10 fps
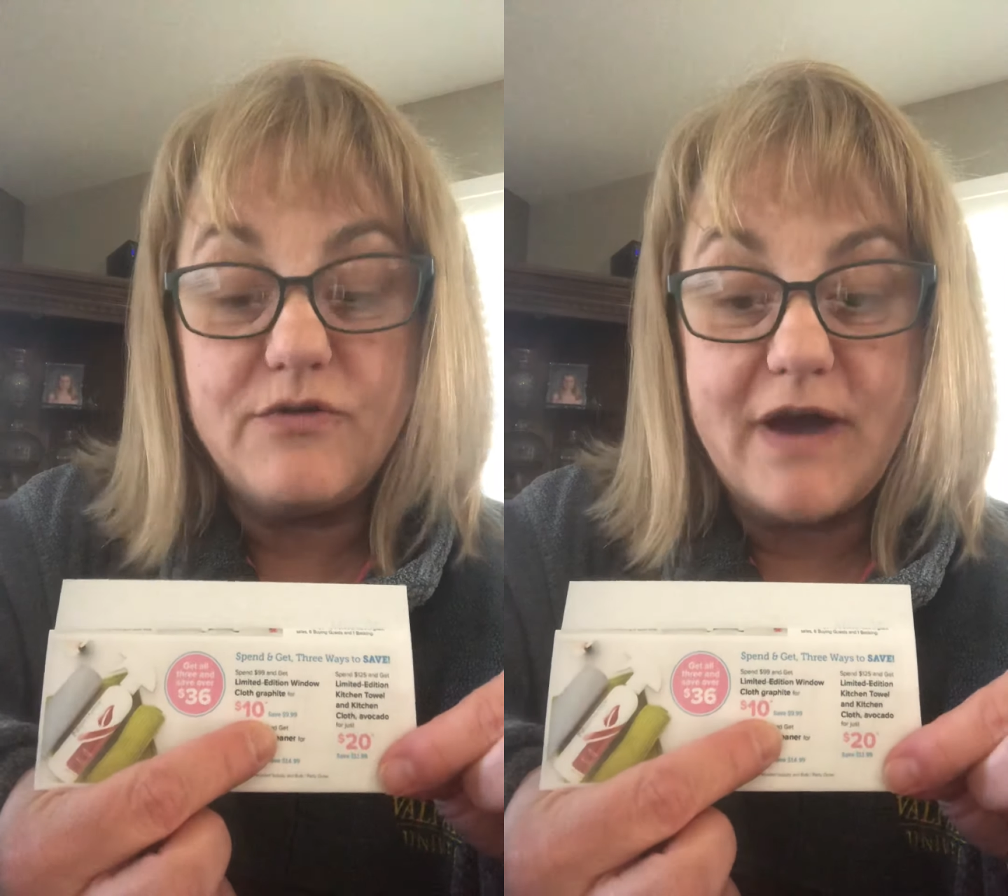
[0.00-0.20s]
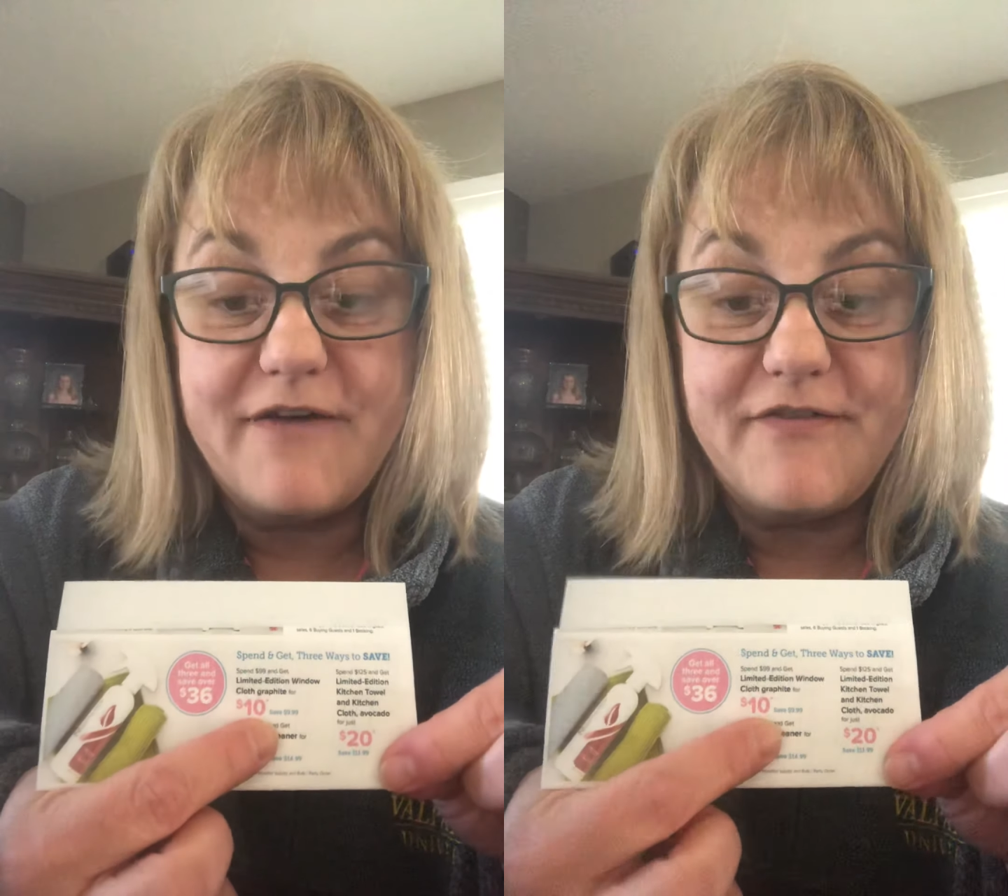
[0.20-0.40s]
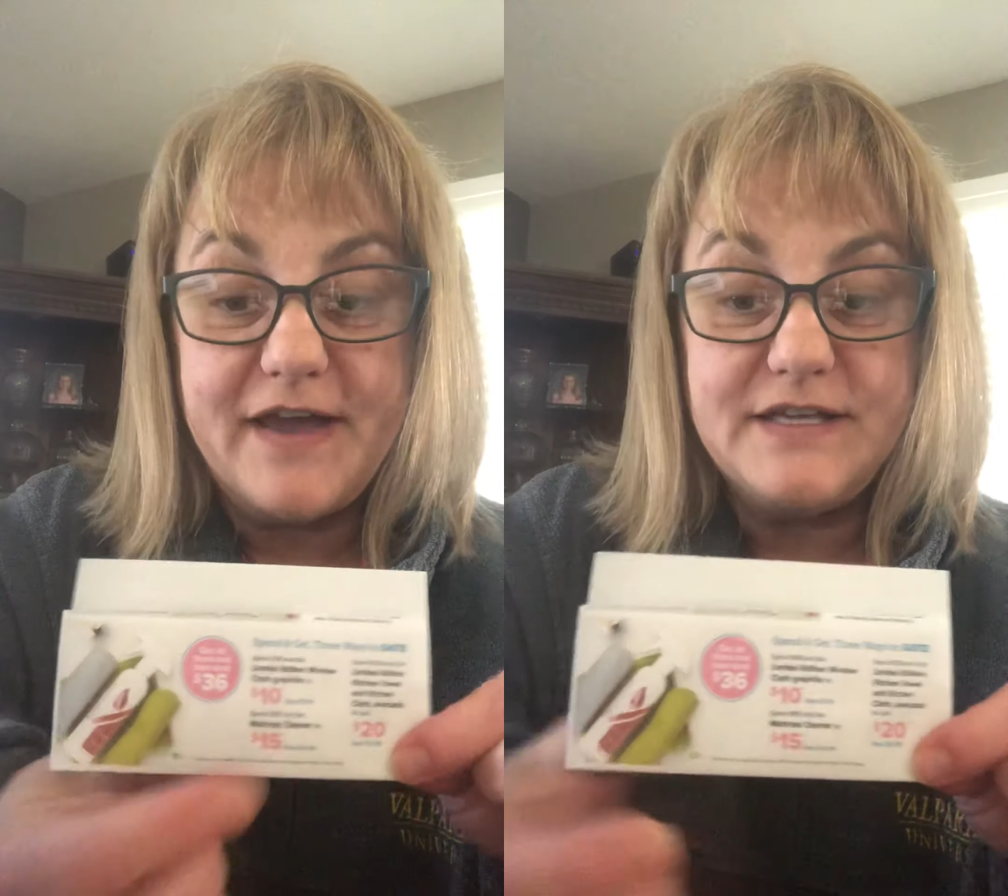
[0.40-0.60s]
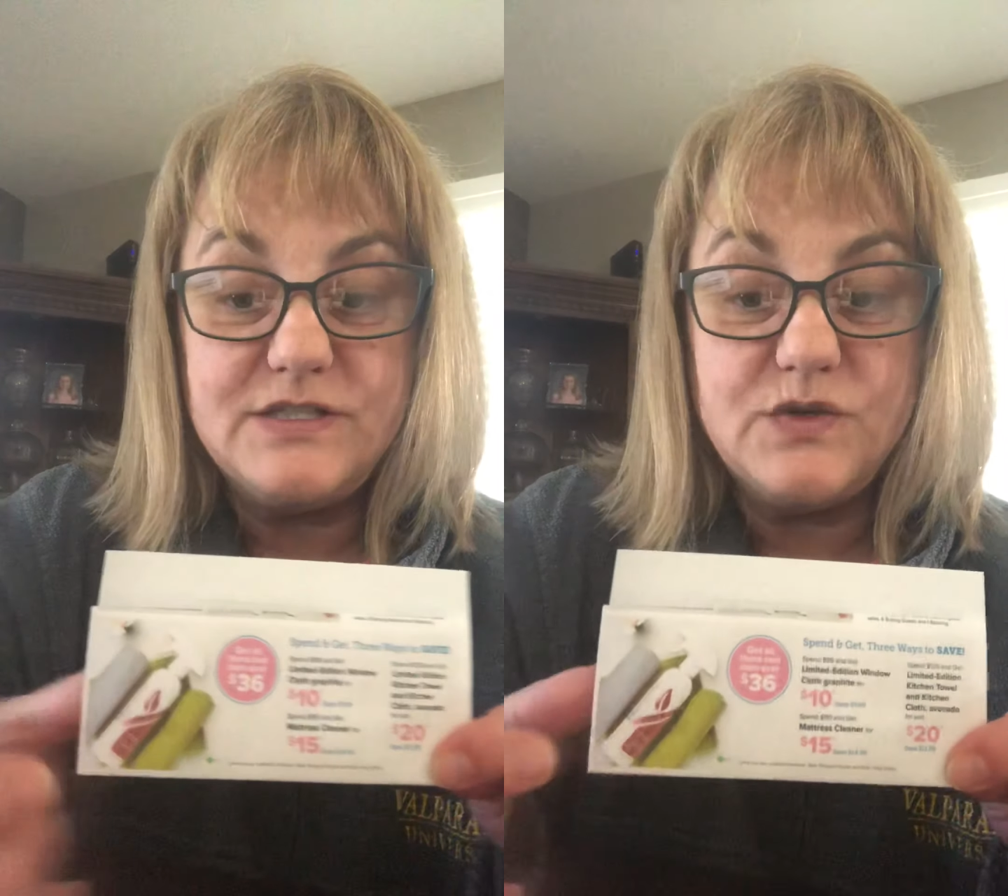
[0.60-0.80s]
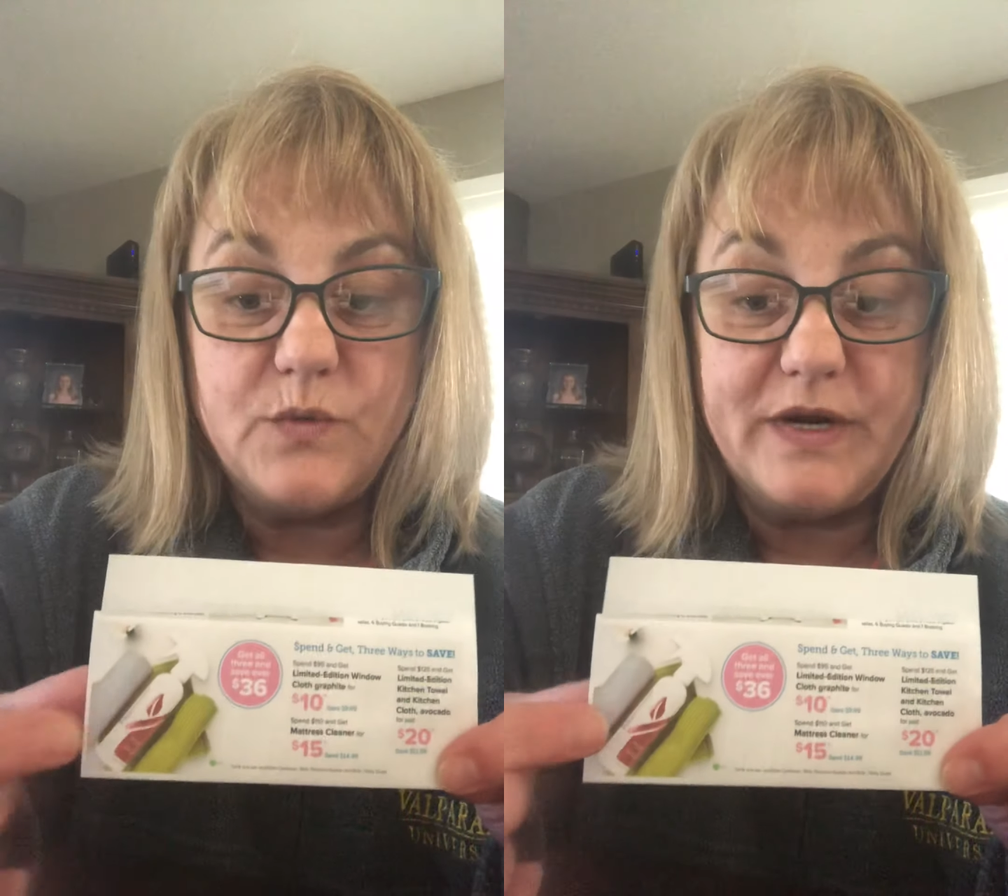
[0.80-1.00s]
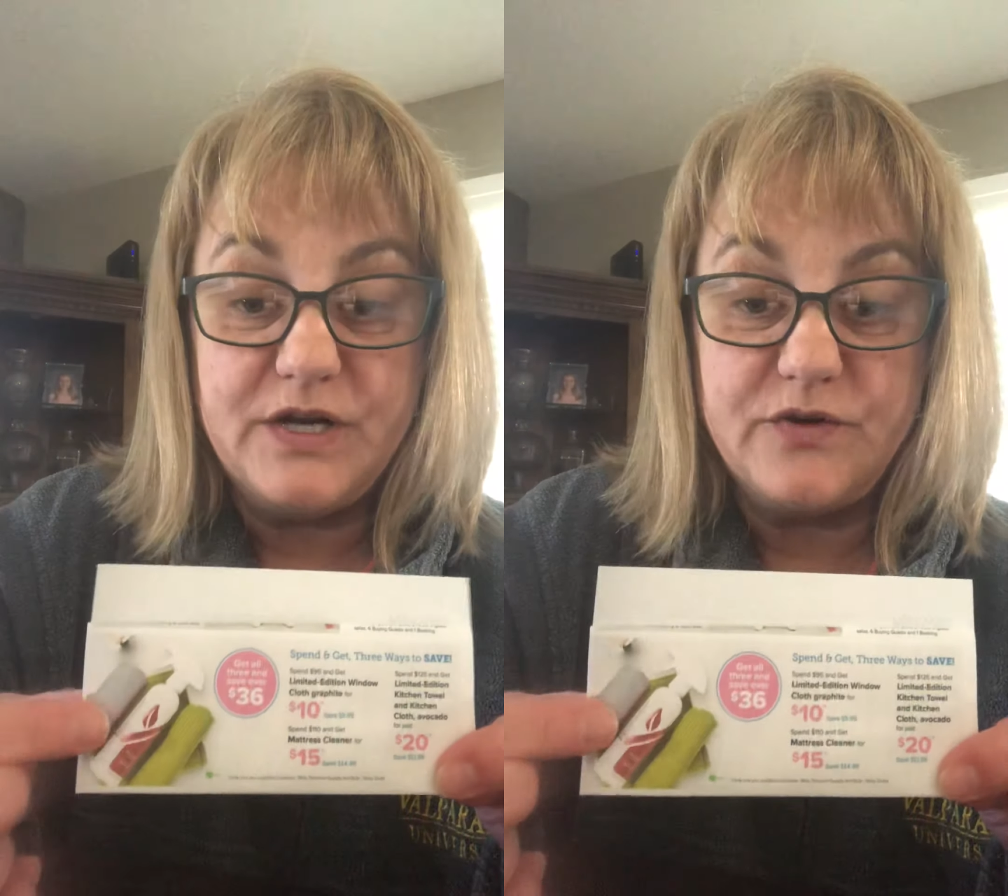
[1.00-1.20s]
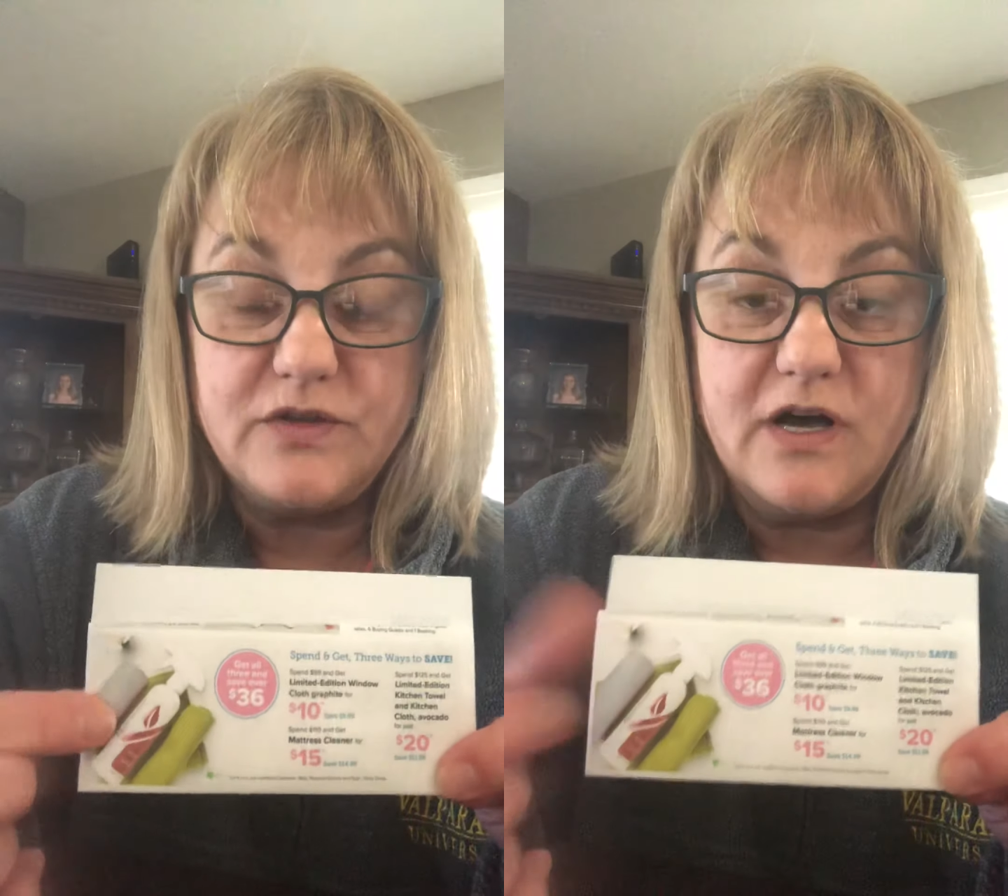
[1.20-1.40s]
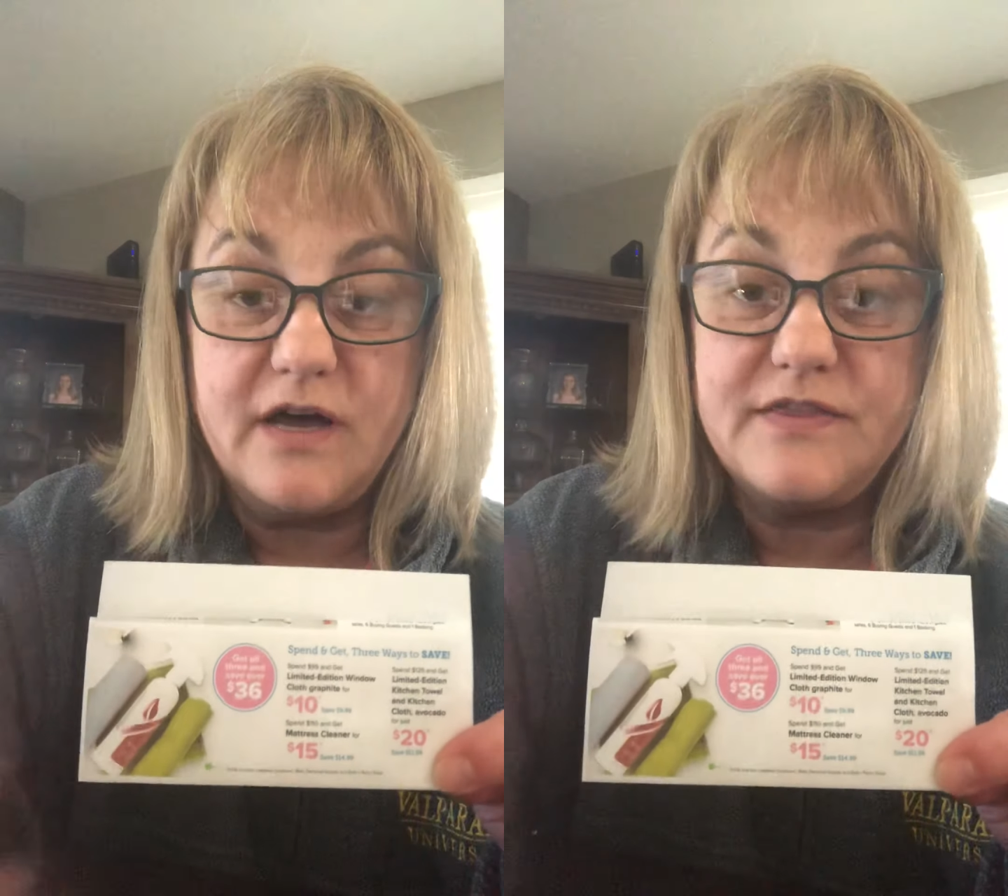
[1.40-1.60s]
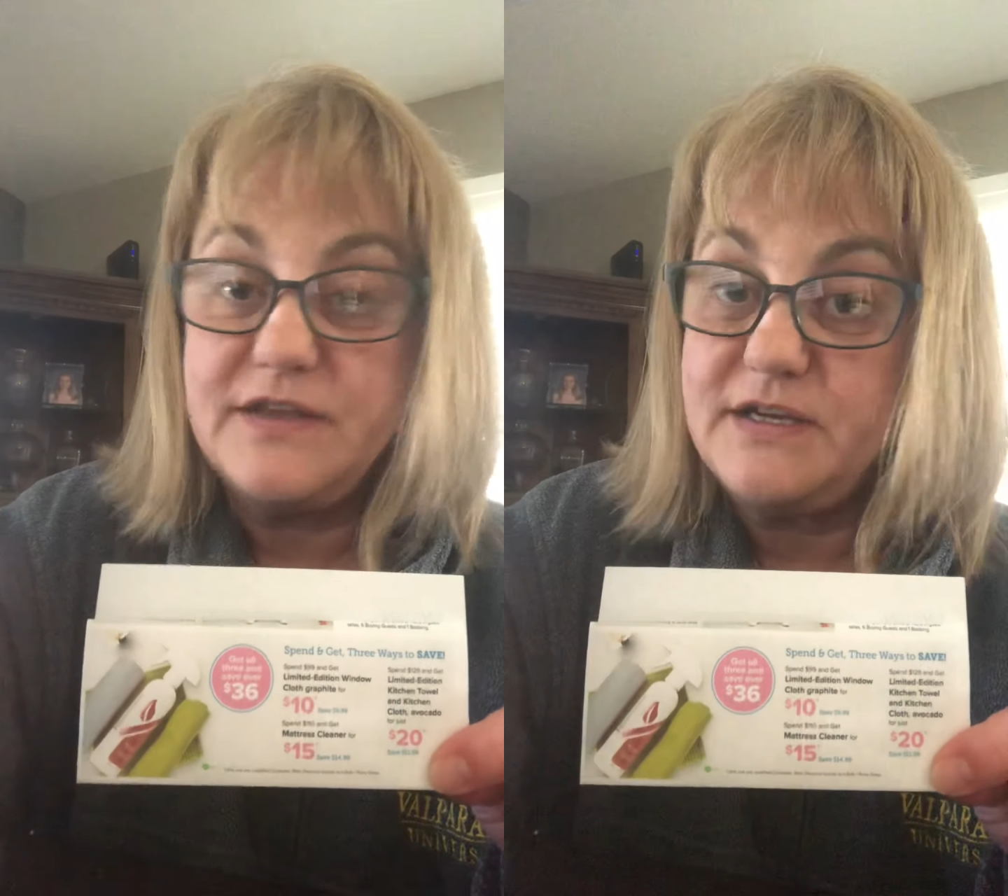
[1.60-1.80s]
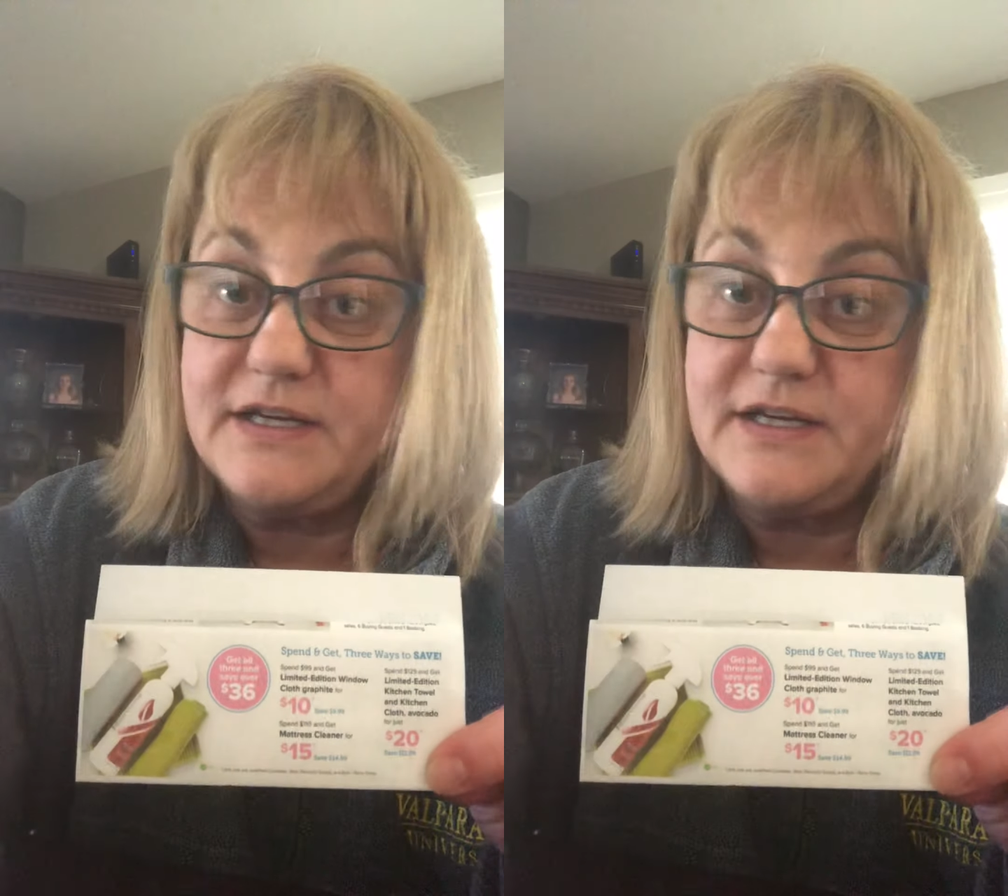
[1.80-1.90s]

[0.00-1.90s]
graphite window cloth.